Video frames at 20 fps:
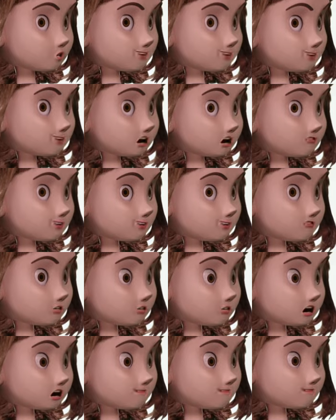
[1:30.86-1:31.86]
interviews
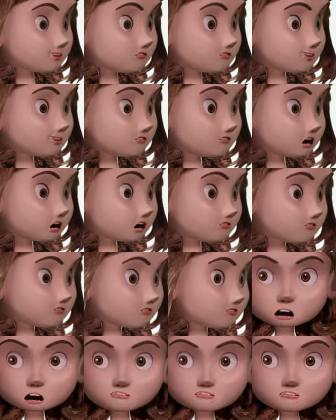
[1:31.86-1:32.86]
allow for detailed
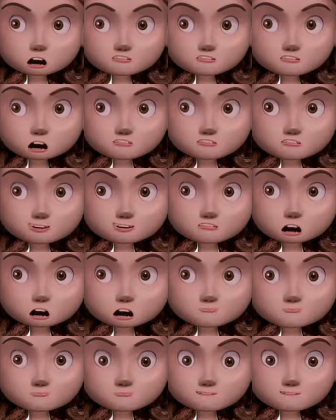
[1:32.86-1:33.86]
discussions and place a
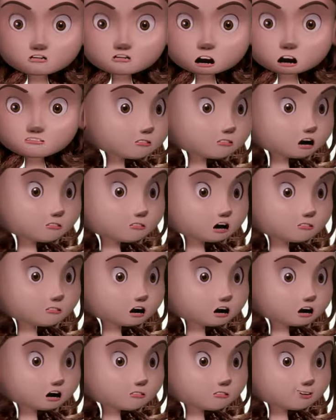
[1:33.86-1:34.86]
helpful emphasis
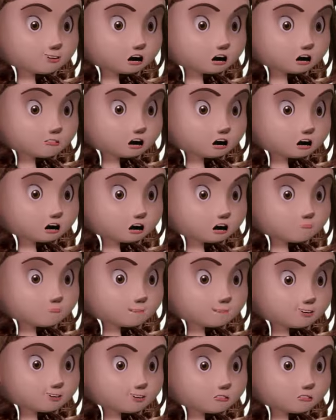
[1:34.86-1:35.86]
on the human element
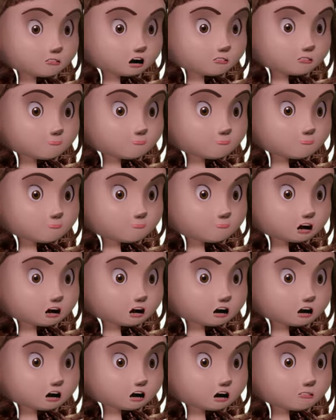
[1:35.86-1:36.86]
of research, an
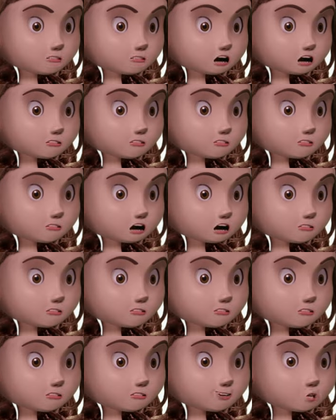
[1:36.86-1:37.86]
element that's
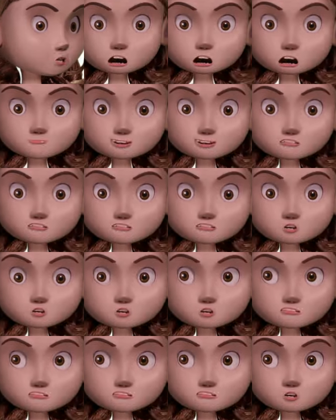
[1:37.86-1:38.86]
essential if you want to make an
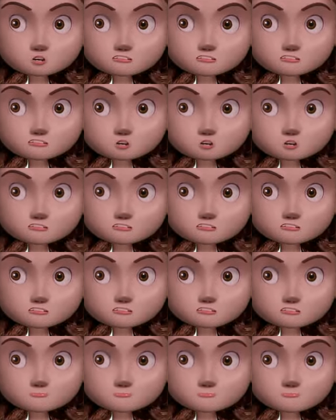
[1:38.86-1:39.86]
emotional appeal to
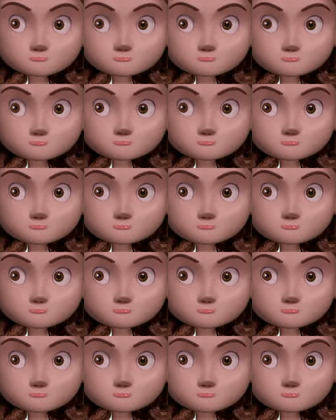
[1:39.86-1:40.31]
customers.